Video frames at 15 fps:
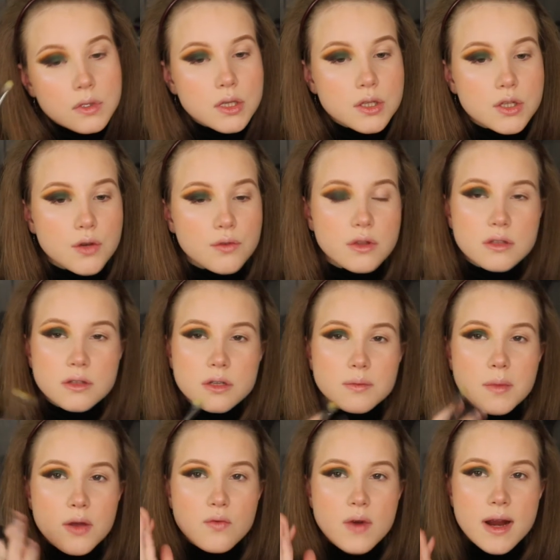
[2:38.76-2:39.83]
So this is
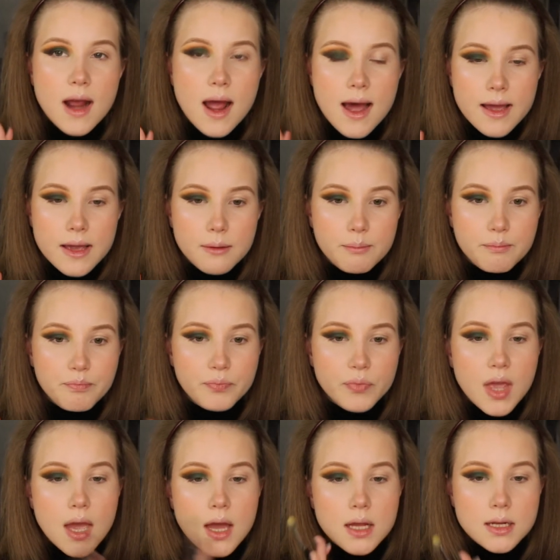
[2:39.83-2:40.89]
my right eye.
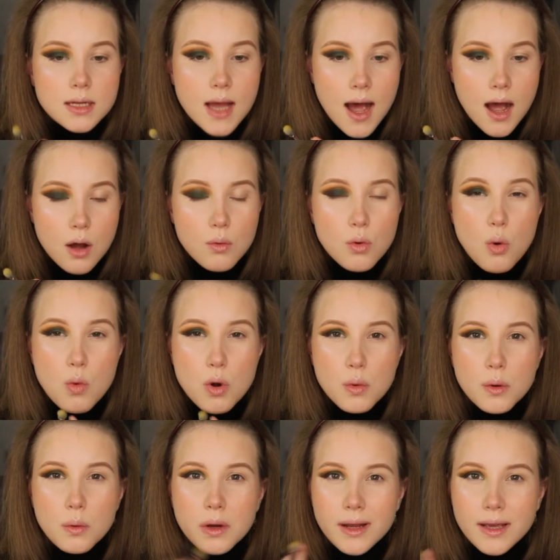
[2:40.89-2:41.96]
Now what
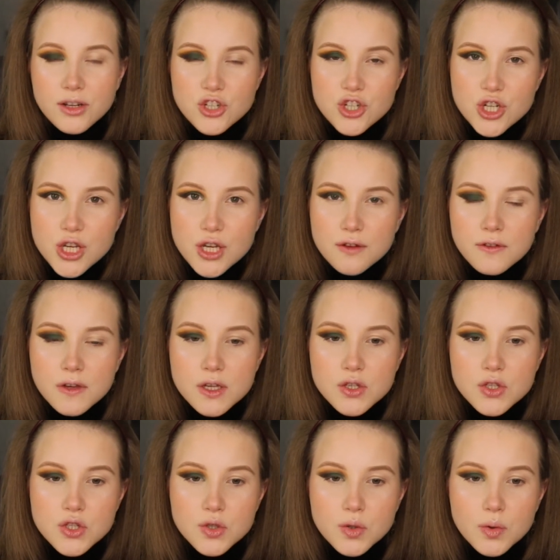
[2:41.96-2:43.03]
we want to achieve
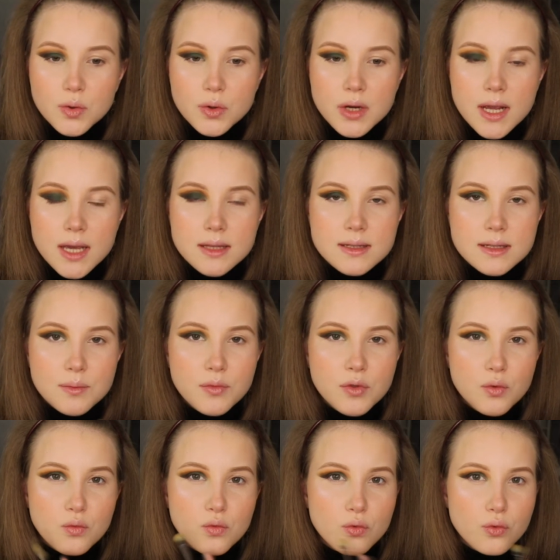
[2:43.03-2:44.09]
is to create
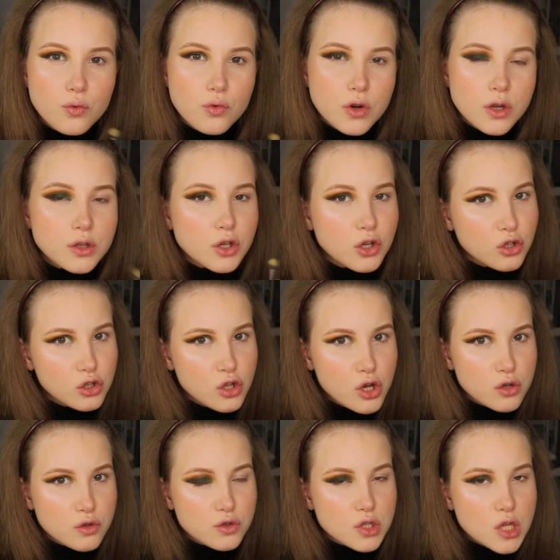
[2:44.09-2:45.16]
something really
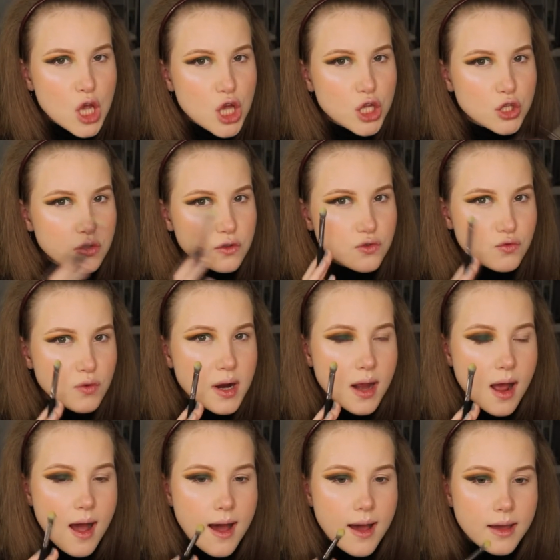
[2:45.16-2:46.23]
close to this
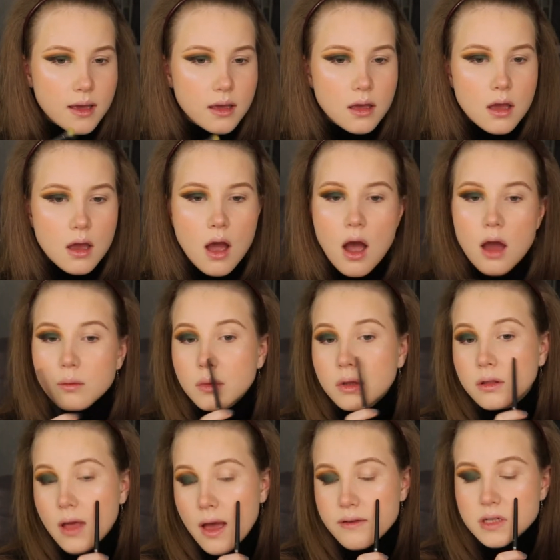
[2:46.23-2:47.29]
right eye on my
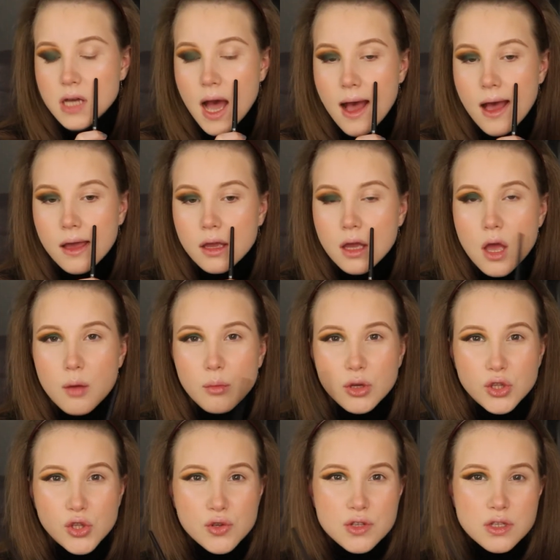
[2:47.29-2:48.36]
left eye,
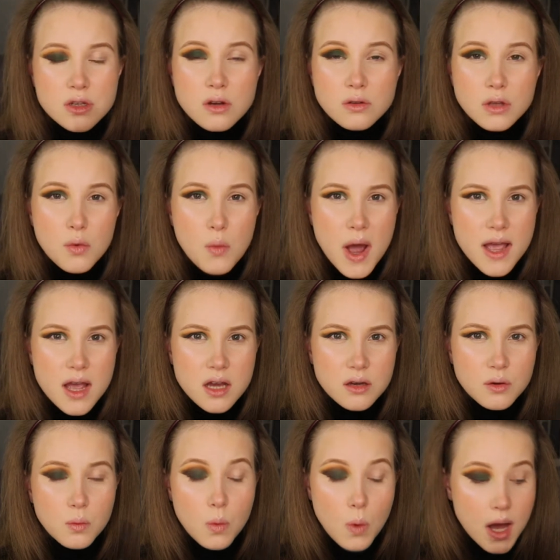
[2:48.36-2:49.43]
but using only
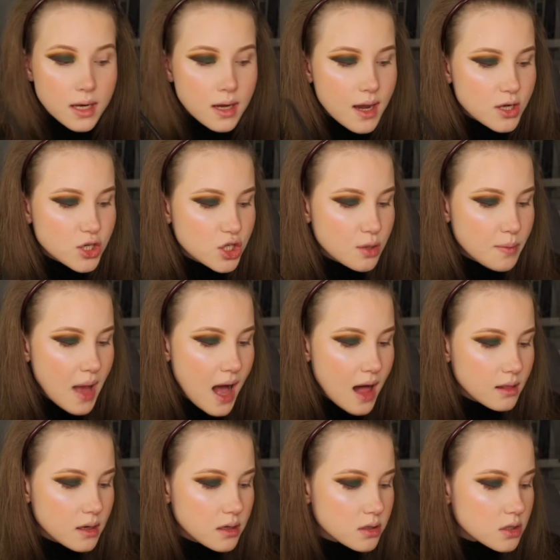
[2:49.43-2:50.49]
one eyeshadow
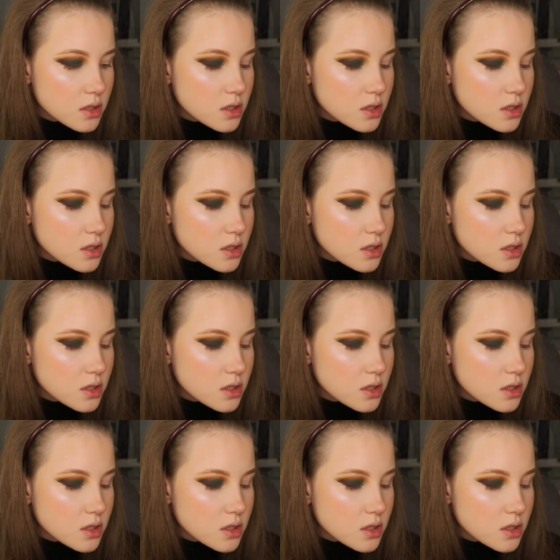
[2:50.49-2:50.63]
palette.